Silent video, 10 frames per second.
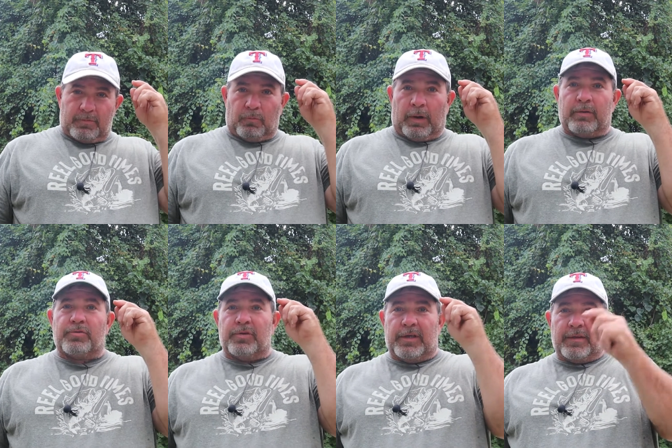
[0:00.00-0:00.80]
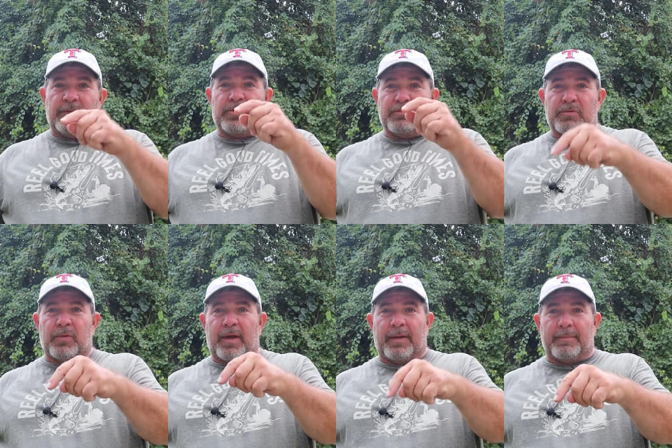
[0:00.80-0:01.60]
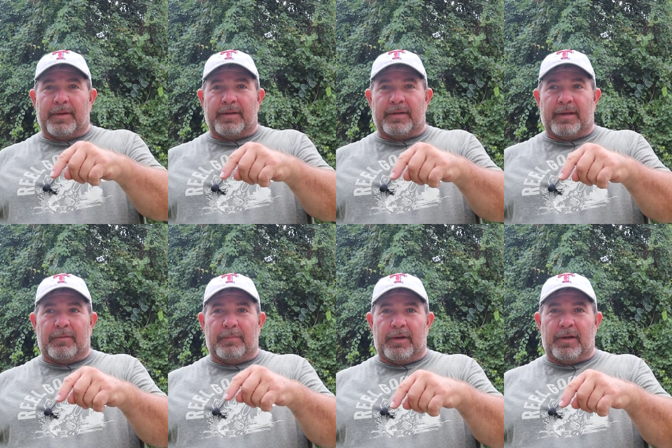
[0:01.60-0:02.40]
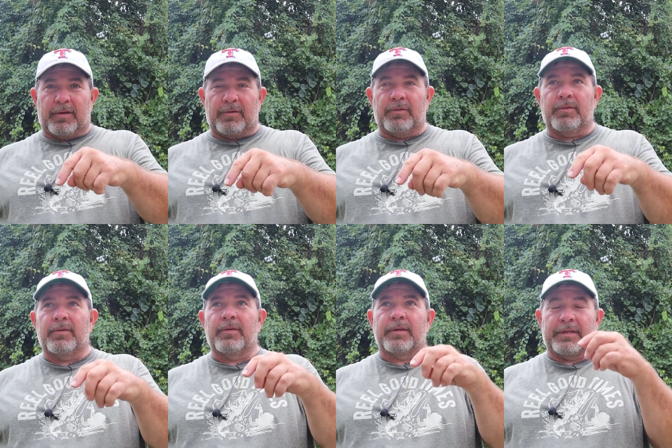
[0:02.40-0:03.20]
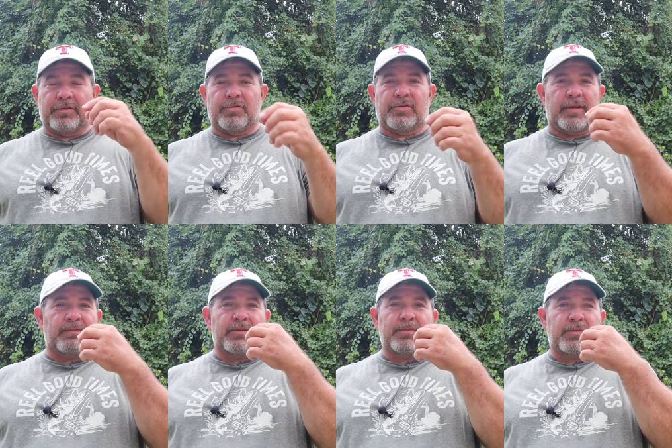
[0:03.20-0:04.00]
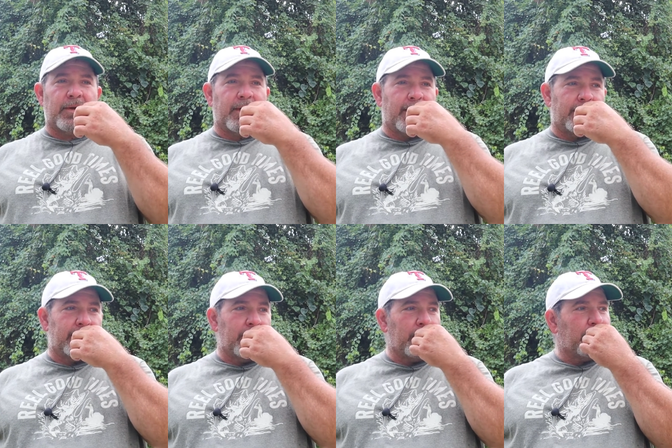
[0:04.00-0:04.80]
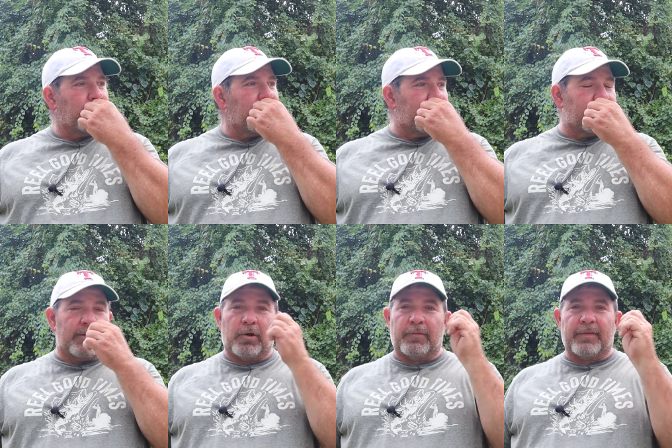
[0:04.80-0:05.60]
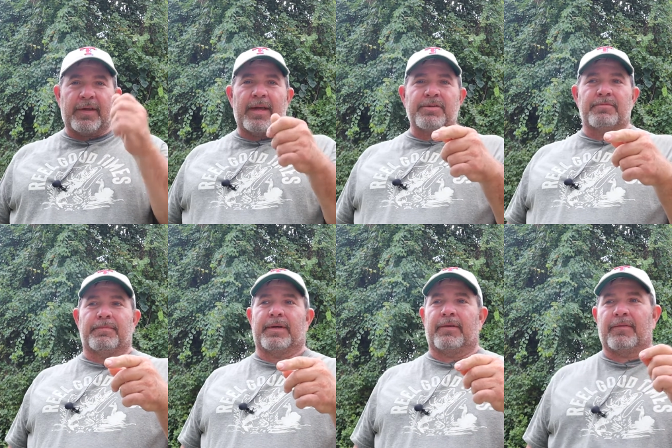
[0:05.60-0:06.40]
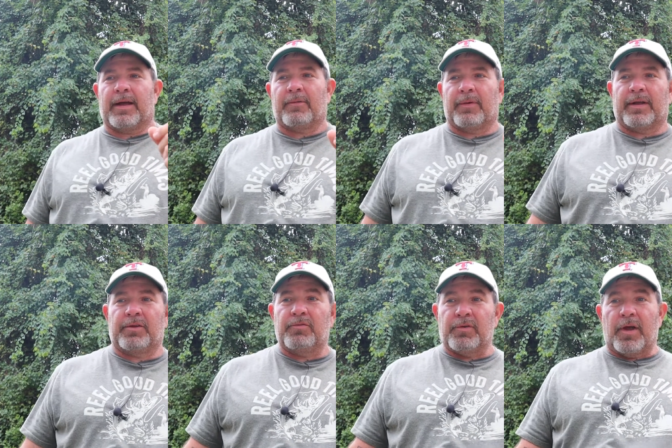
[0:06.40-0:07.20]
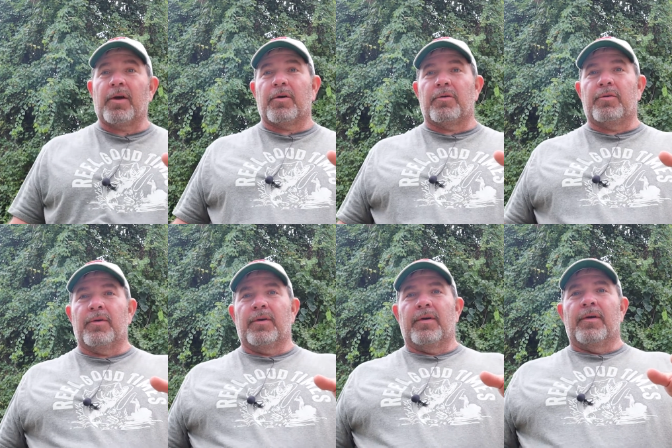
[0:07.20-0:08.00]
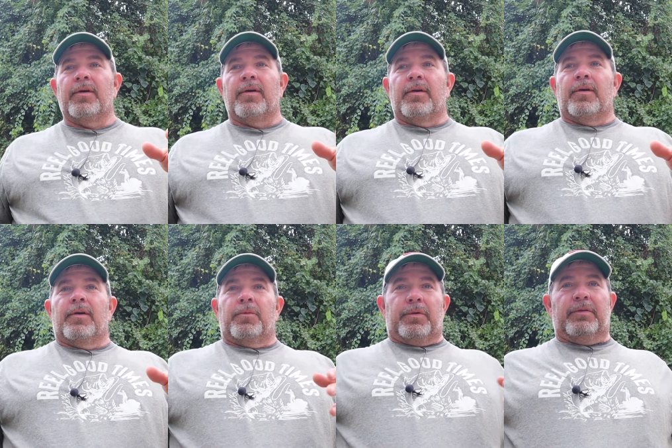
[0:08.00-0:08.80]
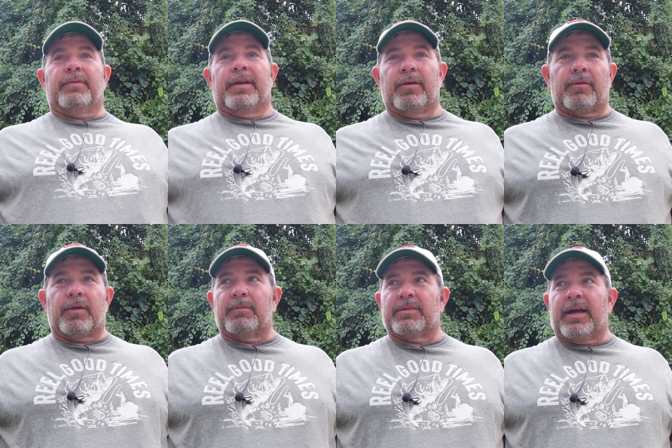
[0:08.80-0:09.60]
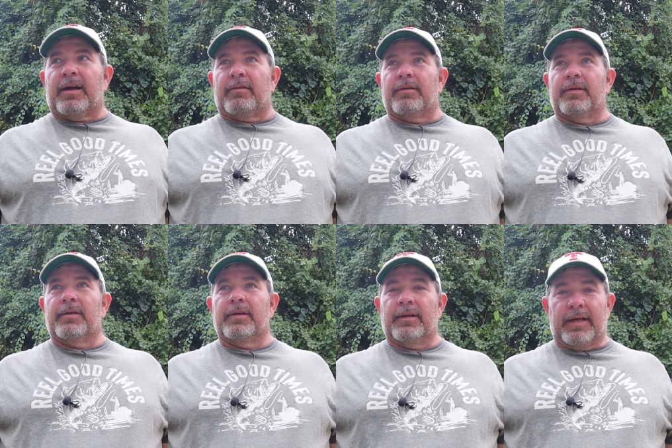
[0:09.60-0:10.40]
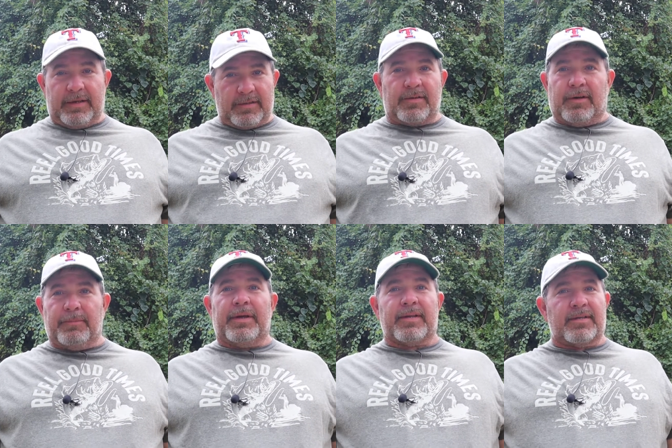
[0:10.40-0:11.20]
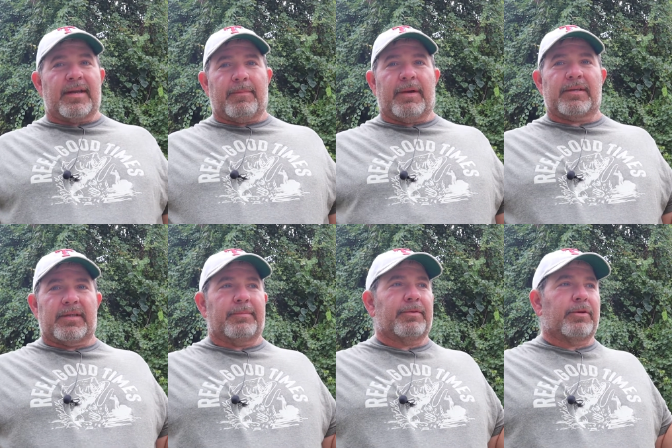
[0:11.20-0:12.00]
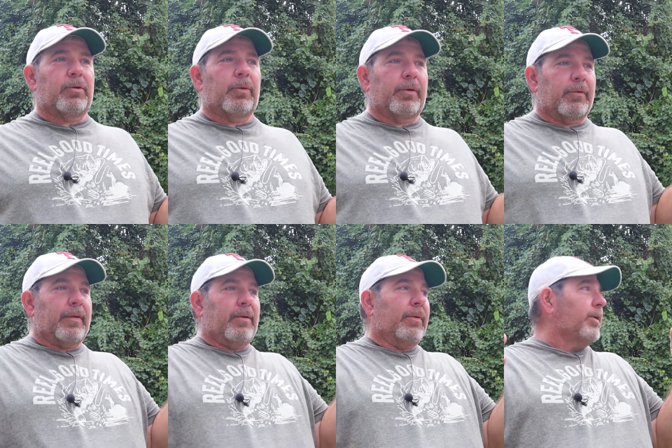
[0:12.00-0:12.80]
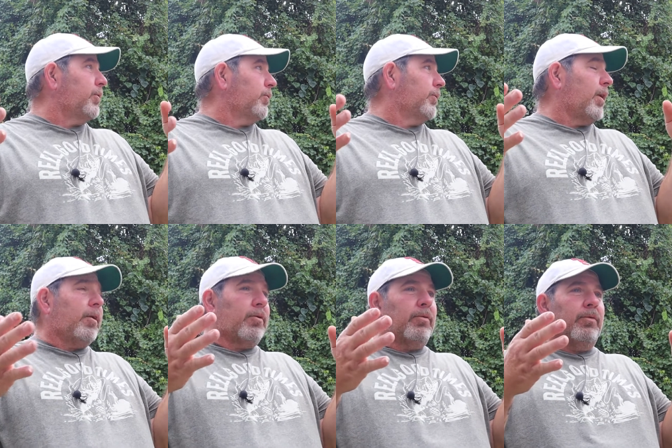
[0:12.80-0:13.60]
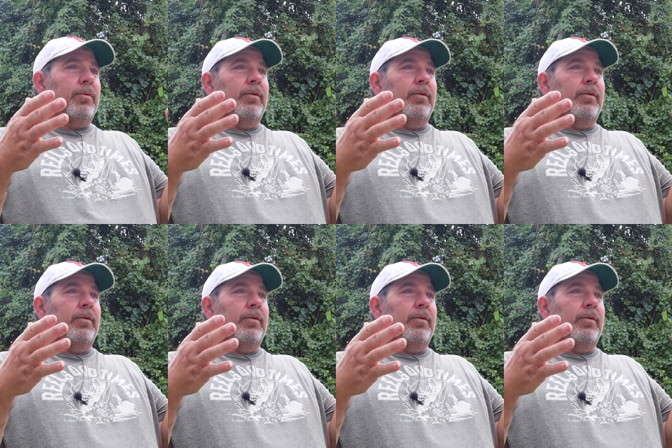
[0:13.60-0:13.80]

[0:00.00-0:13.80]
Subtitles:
why don't you hit the subscribe button down below, get yourself subscribed, hit the notification bell, that way you know when the video comes out. And it's going to be a step-by-step tutorial, that way you'll know